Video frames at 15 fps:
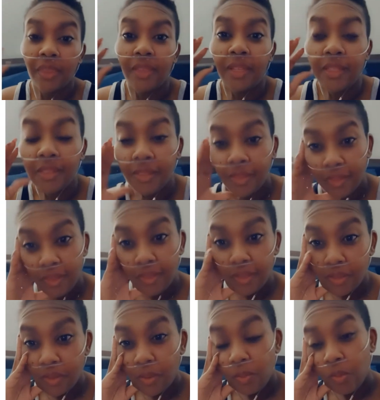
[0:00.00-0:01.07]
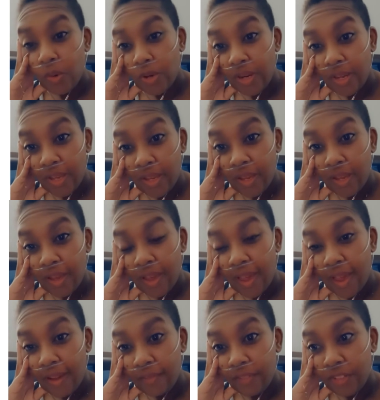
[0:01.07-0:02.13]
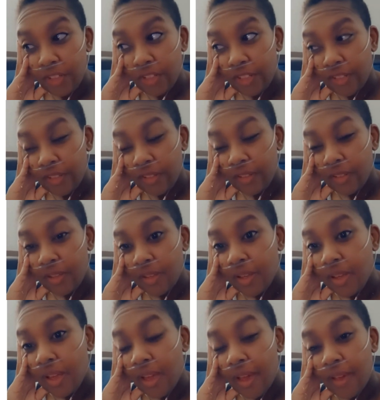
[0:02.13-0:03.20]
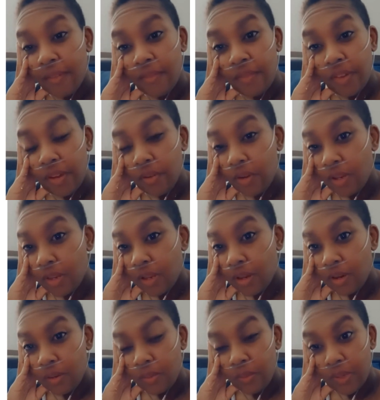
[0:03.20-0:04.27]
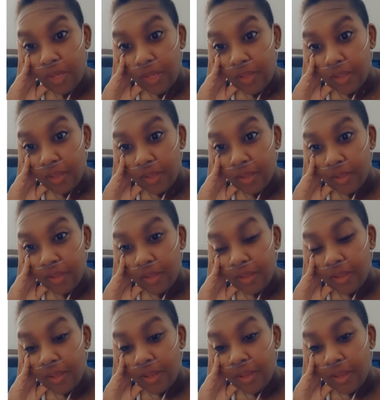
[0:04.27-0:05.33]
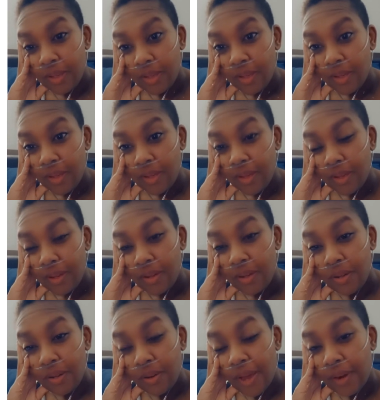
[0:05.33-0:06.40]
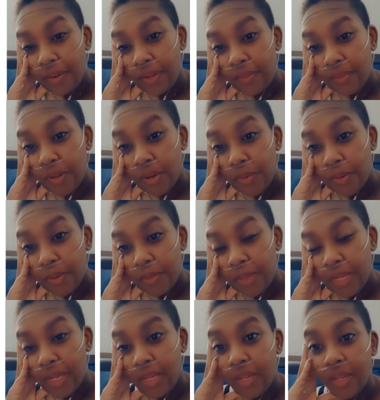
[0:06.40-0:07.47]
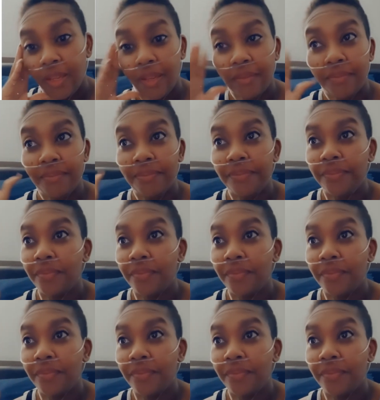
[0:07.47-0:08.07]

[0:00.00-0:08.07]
This is the morning after a very long week. Oh, I don't even know where to begin.